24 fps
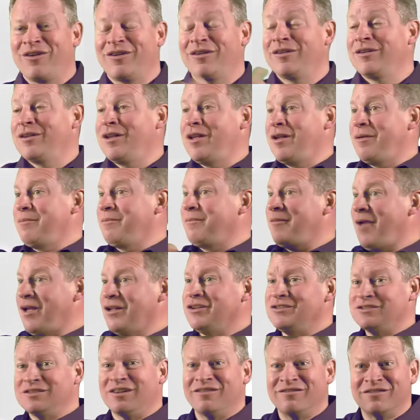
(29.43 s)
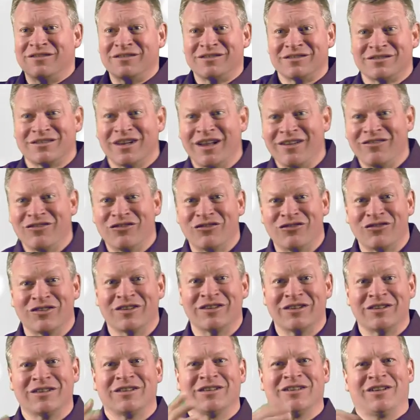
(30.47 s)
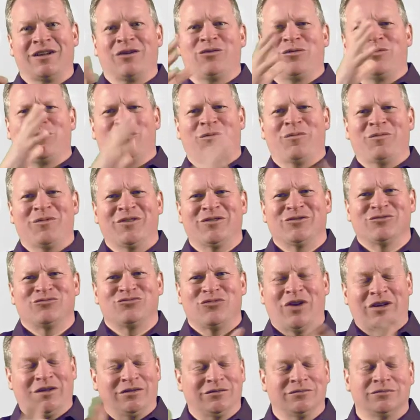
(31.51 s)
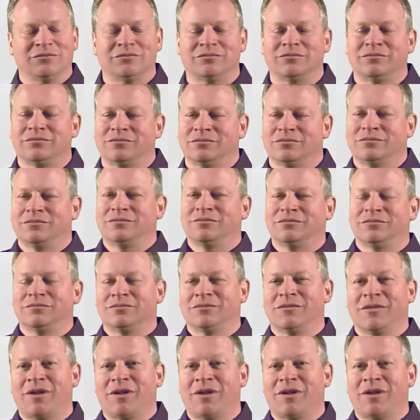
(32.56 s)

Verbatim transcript: temperance, abstaining from alcohol, abolition of slavery,